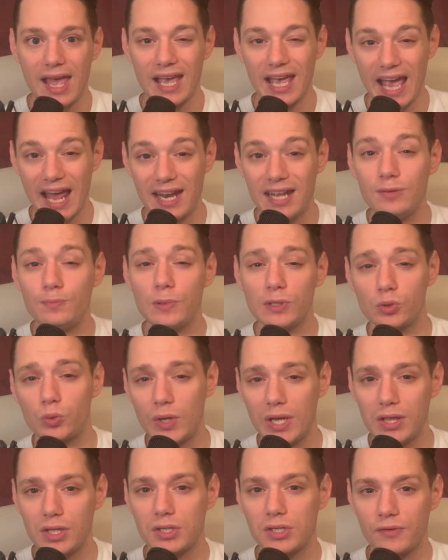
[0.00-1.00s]
and in
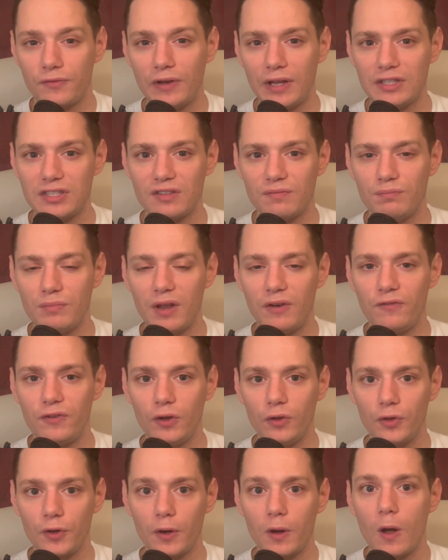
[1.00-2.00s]
between the defensive
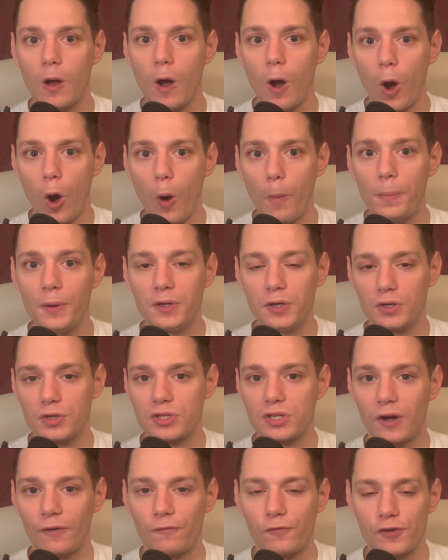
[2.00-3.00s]
midfielder, open
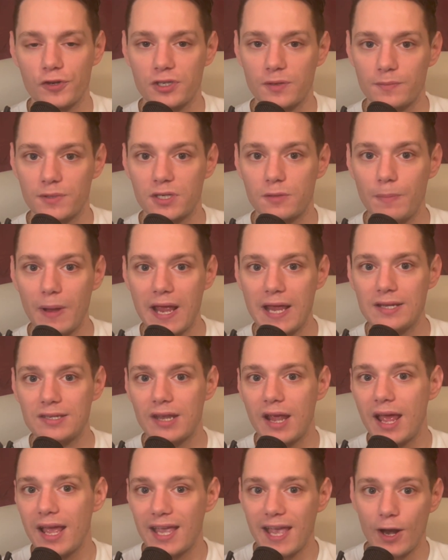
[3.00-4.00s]
yourself for some space,
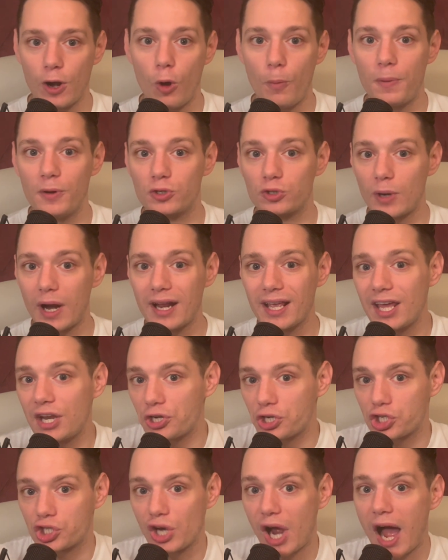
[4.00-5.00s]
get open, try to get a
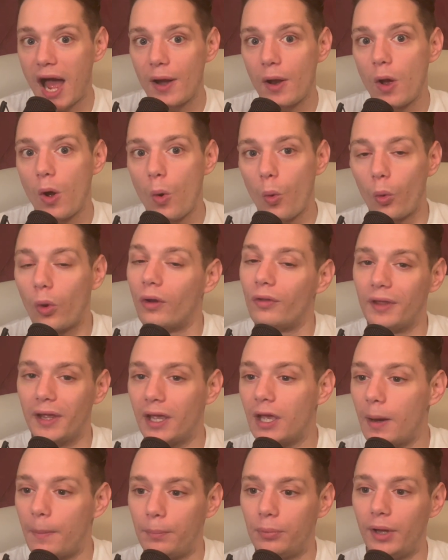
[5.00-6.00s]
shot or link
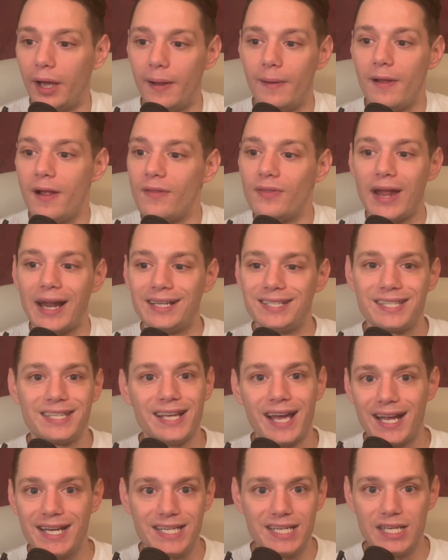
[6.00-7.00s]
up play. That's the
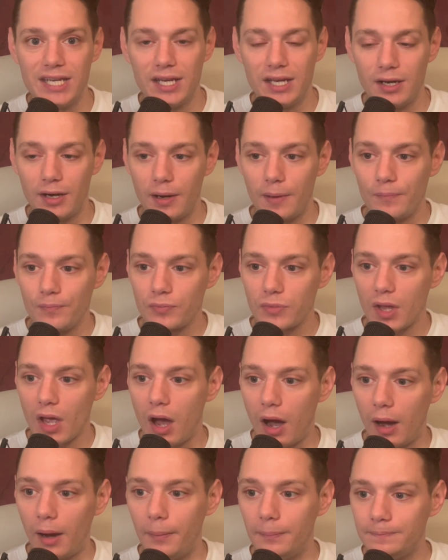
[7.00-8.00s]
idea here.
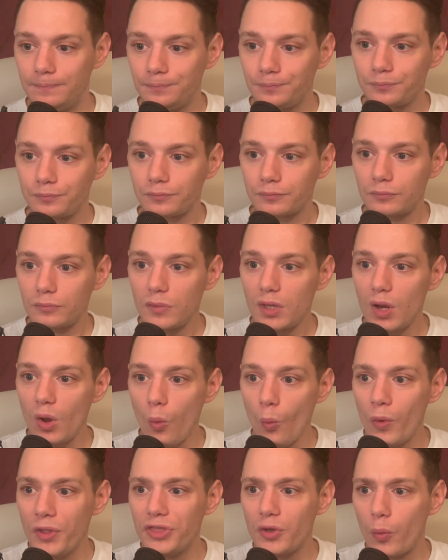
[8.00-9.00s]

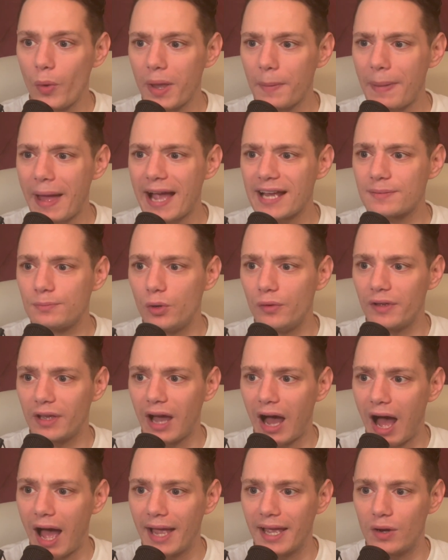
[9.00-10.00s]
With the wingbacks moving
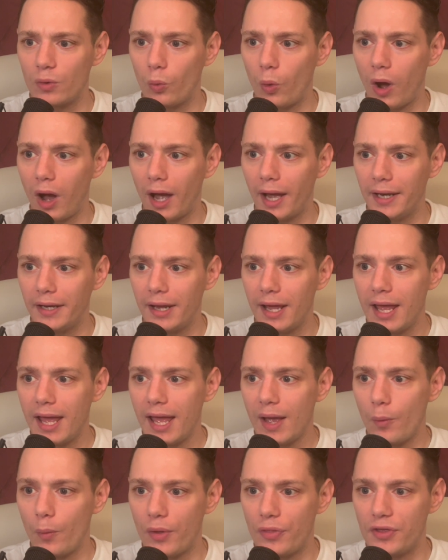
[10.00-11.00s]
high and wide,
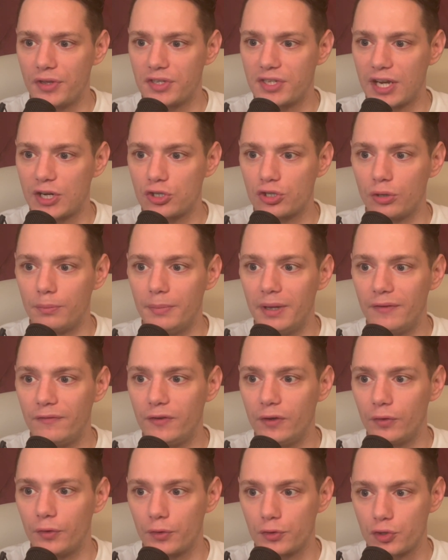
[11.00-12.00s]
with a central
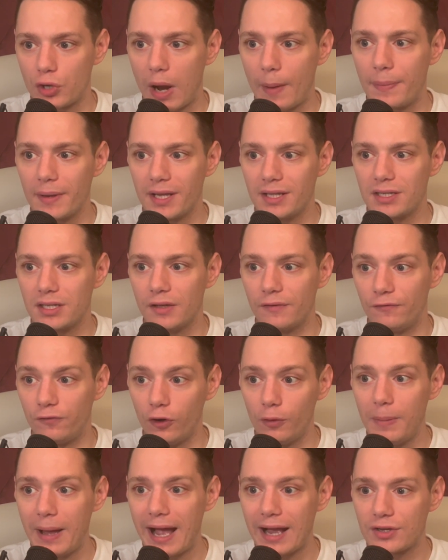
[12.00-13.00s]
midfielder dropping into the
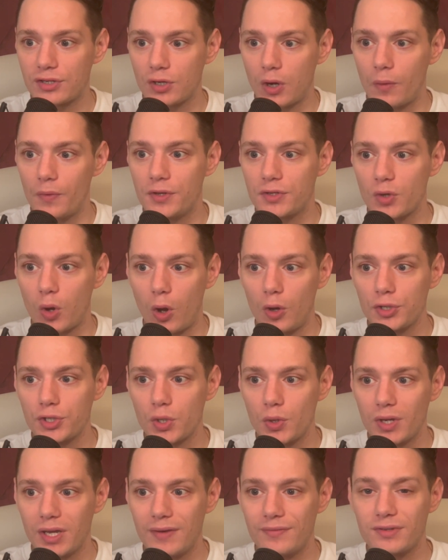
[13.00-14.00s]
fullback zone, this
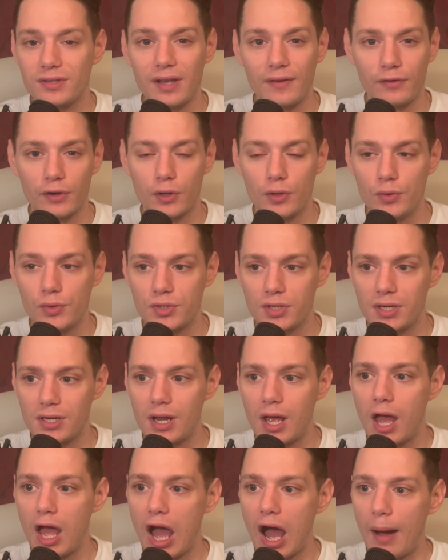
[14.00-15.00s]
also gives Leverkusen
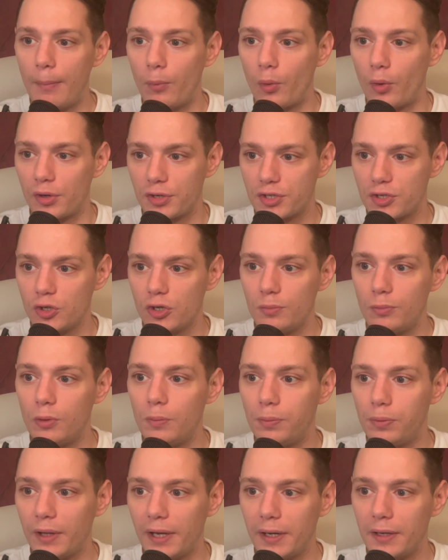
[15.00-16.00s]
a more suitable
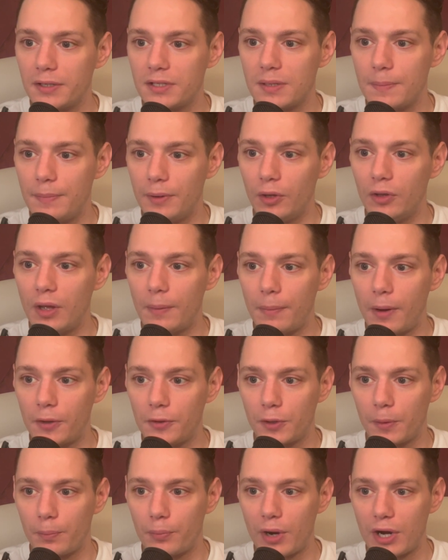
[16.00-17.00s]
player to build up
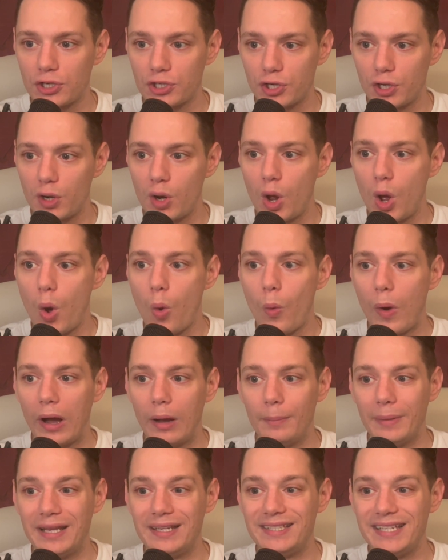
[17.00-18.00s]
under pressure while
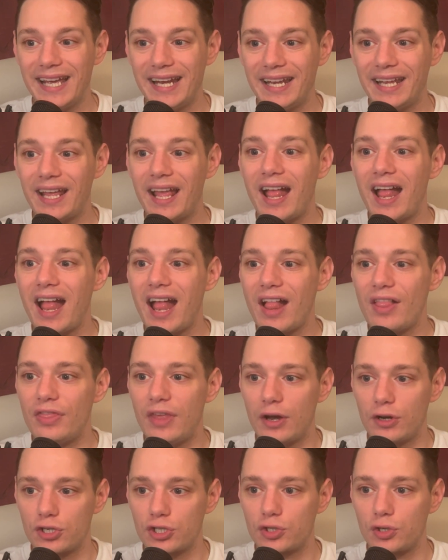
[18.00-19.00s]
maintaining
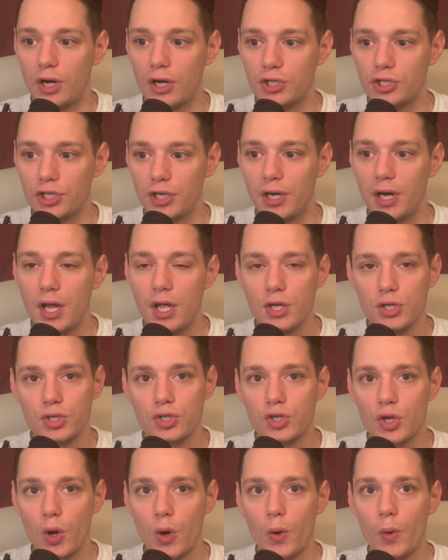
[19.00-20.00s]
their structure.
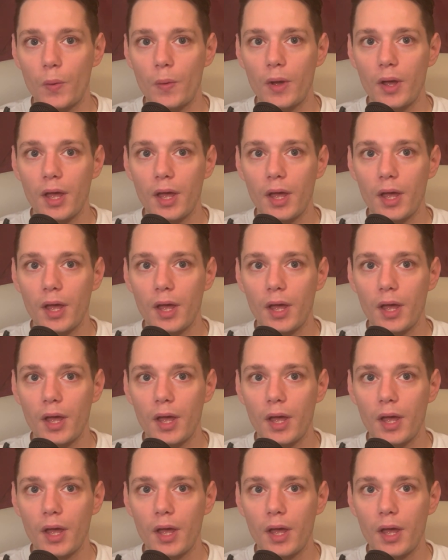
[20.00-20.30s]
So